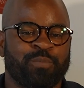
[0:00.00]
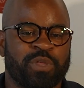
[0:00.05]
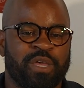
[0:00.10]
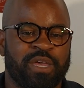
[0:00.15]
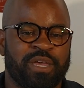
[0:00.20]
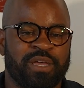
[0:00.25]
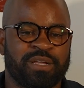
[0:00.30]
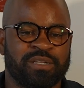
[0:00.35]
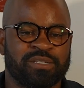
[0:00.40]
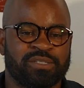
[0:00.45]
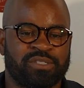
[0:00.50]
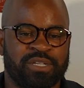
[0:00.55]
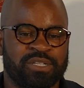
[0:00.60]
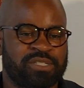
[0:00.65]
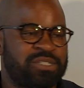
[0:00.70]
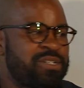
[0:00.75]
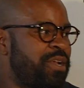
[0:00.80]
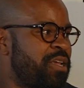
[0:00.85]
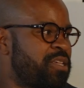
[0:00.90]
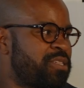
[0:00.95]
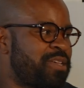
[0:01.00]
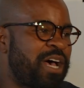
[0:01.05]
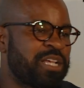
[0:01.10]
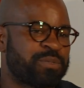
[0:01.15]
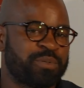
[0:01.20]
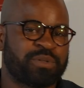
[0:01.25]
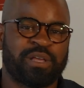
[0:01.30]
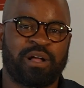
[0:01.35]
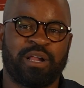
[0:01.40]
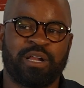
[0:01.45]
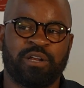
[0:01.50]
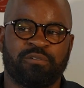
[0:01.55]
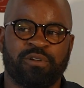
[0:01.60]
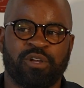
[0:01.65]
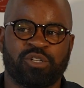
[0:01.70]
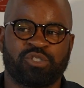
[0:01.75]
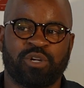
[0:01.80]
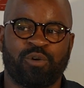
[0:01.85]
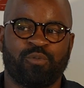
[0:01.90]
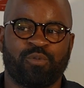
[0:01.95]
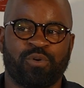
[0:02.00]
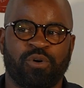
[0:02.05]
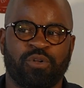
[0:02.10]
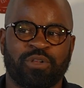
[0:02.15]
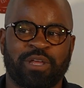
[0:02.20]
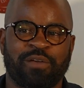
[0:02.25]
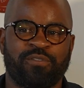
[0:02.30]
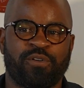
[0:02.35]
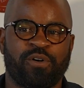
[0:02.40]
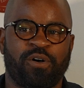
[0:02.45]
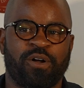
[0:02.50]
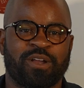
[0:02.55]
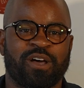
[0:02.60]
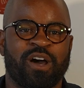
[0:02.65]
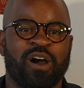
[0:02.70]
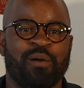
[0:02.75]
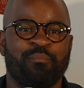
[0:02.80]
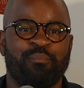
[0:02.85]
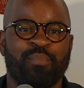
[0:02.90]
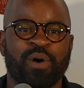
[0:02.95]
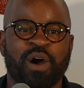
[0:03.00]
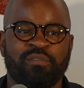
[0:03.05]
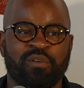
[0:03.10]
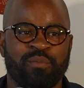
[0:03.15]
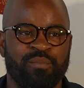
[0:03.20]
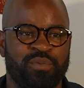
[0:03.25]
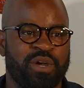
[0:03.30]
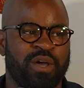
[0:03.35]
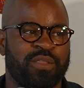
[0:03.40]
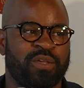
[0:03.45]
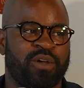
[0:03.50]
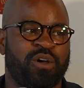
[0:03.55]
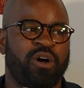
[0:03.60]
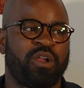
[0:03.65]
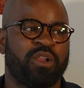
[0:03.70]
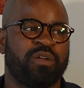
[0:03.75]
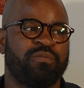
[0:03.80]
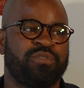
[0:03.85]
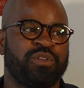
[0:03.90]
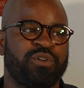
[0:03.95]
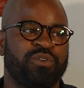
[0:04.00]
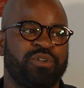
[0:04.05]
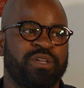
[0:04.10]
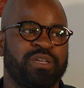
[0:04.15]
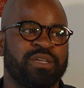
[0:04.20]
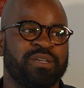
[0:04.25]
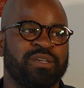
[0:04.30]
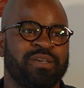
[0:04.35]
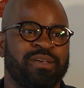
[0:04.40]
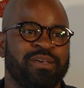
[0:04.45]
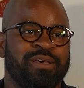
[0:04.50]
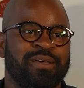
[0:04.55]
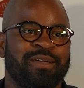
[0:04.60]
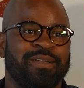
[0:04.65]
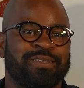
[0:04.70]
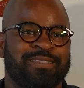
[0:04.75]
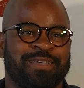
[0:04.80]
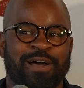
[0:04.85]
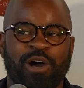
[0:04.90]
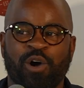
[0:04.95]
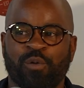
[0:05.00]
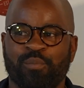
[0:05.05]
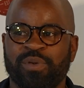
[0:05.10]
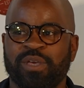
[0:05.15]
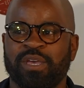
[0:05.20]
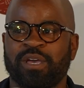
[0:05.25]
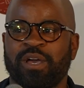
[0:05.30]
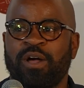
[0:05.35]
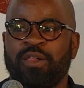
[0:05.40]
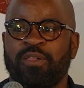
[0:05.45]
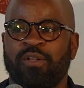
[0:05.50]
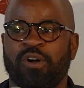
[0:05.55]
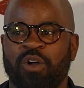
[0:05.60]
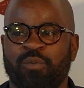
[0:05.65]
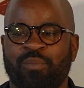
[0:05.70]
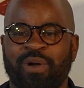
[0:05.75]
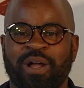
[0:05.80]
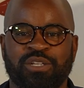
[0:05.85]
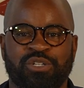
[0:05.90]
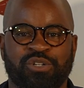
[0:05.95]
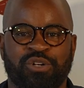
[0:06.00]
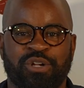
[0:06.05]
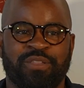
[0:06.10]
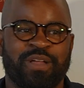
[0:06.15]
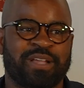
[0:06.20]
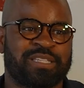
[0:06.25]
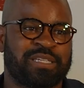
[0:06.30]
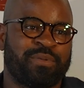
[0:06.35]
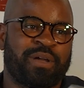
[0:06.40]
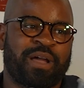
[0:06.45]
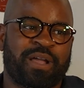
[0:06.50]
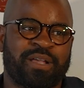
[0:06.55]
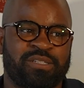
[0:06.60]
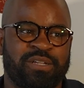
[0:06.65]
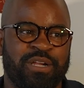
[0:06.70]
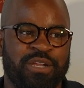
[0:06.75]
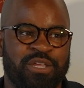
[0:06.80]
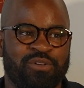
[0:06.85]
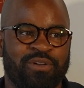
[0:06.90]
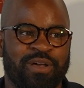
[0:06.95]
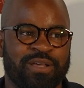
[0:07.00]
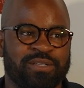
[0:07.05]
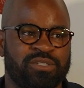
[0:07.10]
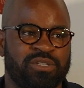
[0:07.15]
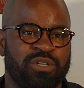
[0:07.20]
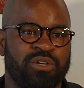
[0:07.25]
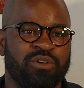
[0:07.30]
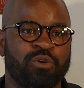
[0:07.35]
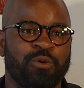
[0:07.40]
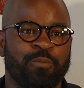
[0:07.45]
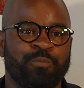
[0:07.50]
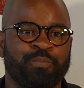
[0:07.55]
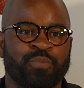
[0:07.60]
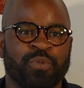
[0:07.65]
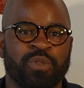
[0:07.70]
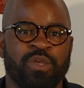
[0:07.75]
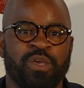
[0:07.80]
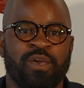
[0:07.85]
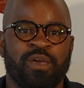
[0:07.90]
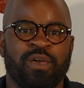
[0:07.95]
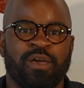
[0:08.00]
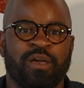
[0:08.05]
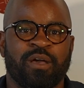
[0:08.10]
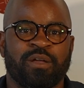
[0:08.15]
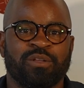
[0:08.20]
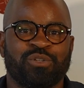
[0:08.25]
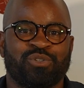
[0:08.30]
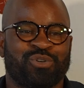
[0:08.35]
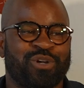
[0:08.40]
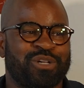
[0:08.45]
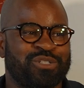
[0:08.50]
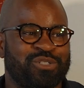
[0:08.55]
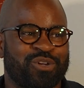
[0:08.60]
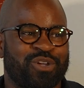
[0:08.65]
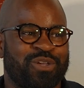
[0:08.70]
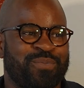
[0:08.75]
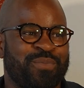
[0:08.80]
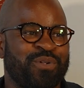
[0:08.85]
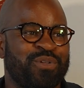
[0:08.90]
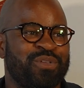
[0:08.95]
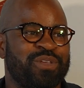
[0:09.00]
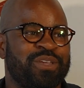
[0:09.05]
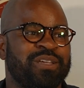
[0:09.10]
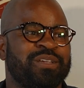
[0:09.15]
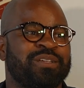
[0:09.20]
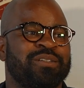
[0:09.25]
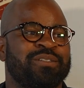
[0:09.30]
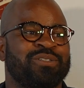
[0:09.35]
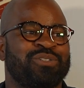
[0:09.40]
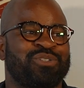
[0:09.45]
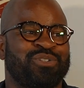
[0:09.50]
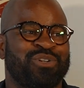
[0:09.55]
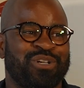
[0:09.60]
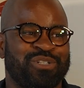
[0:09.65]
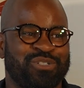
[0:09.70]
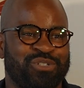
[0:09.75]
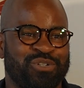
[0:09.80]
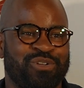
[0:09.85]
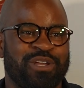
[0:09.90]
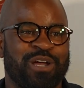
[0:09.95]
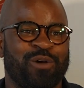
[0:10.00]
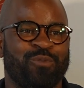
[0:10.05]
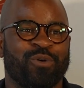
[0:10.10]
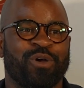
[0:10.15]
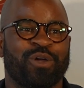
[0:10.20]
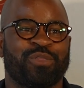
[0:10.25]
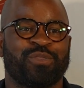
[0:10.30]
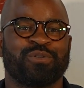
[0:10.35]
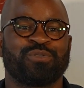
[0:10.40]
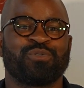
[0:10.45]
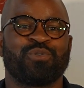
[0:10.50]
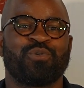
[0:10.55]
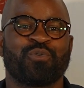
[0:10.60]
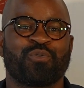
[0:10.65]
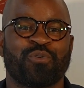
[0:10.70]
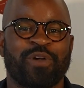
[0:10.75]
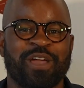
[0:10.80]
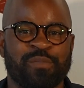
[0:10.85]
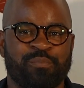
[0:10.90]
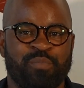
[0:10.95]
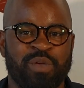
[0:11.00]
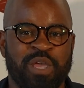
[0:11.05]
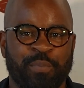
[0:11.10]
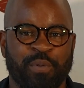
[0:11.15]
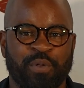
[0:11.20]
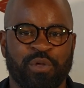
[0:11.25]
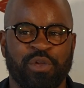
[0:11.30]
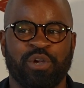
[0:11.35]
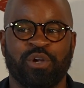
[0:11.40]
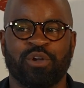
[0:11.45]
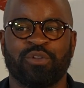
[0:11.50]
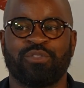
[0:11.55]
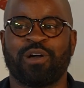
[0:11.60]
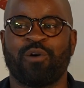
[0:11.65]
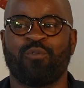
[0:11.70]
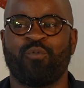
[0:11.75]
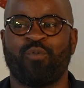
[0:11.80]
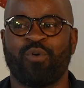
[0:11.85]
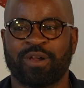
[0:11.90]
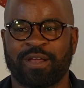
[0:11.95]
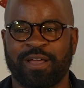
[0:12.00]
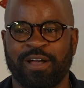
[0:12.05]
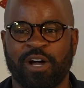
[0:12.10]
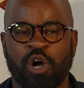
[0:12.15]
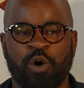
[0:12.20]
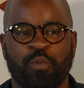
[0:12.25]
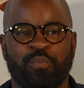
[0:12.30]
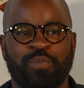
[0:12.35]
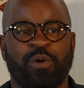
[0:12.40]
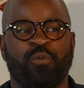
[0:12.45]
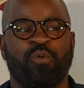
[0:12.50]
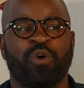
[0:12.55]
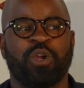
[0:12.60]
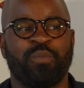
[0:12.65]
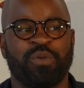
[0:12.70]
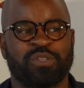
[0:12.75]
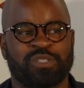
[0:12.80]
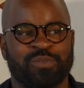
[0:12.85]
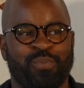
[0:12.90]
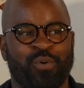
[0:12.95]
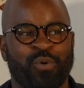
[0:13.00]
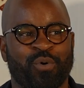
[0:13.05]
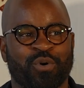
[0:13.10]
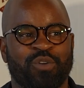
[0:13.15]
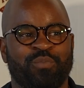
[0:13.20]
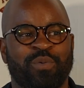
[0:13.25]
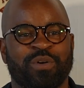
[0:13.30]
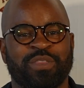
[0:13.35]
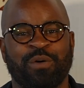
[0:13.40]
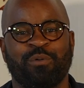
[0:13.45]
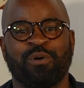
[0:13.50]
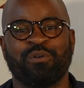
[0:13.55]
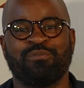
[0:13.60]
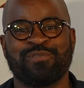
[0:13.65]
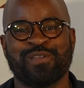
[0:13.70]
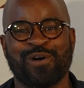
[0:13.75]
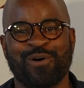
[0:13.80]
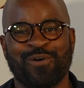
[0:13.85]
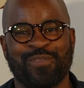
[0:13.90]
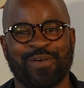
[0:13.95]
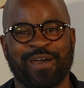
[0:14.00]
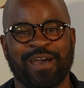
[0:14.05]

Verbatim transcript: in Cincinnati's hospitality and restaurant world have gone above and beyond the call of duty to help me along on my journey. And that's something I guess say to you guys too. Trust your community trust your network. There's great people here that want to help, that want to be supportive, but they won't know